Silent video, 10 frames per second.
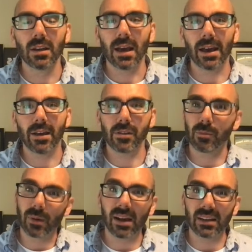uh, their
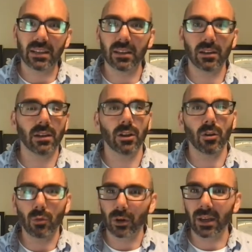body, you
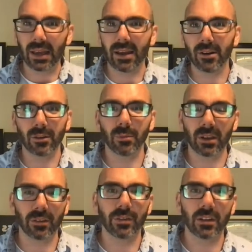know, working out and
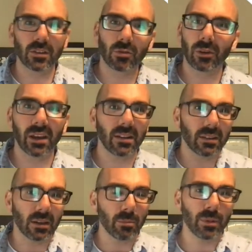being fitness
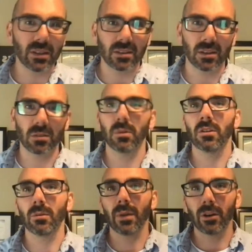oriented in business, but
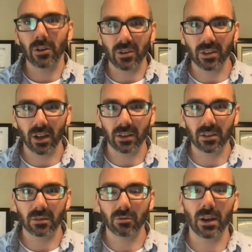their marriage
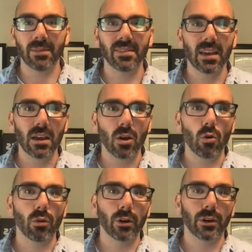sucks, right?
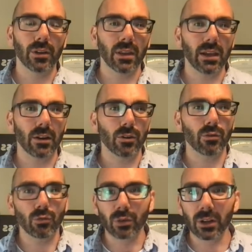Or they're
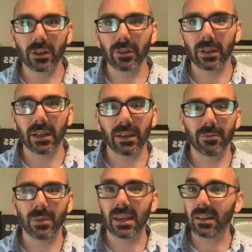really, really
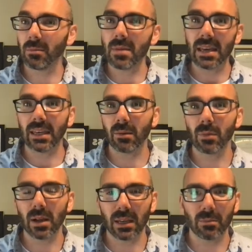big into making
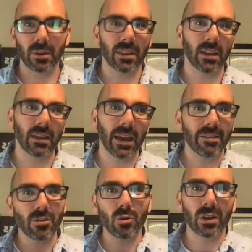money, but then they
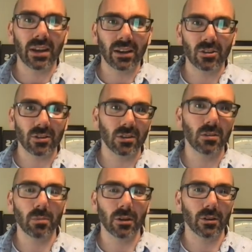have no connection to
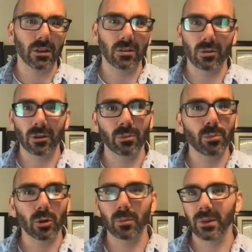spirit or
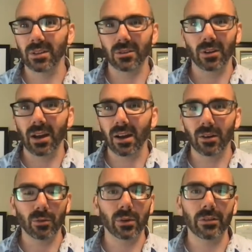purpose or God
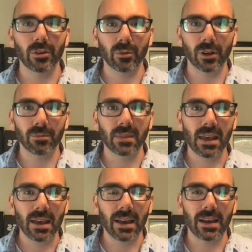or whatever you want to
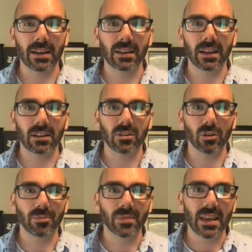uh, connect
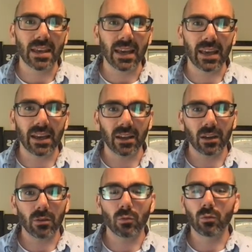to.
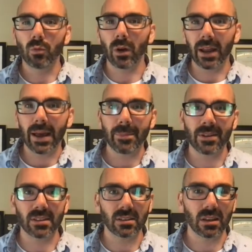And what
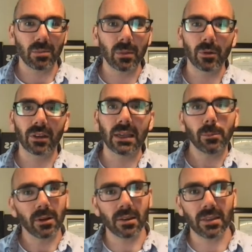happens is that people
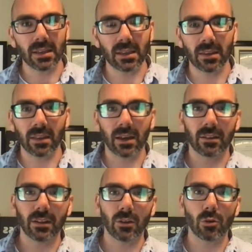keep on thinking
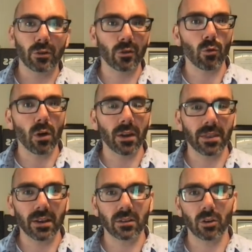that in order for one
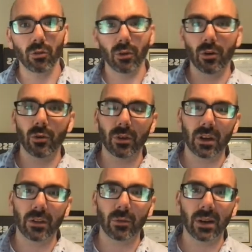thing to grow,
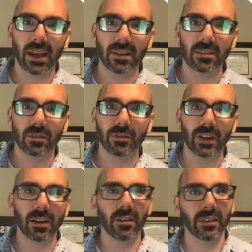another one has to
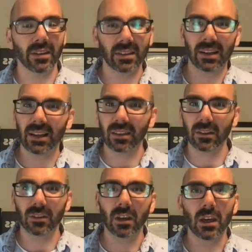fail, and it's kind of like
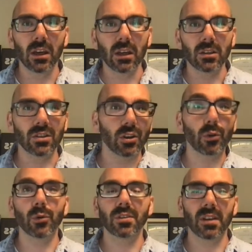this
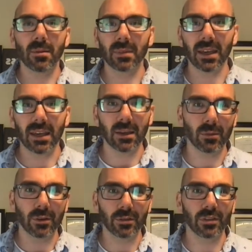zero sum game
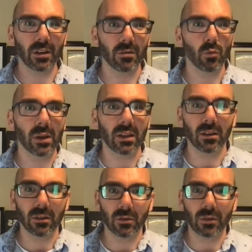of, of win
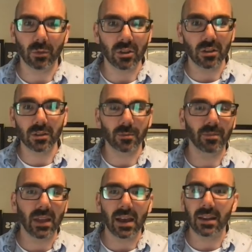lose, which is
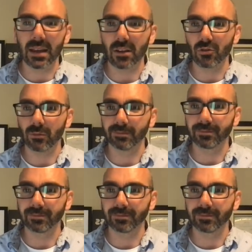uh, not true.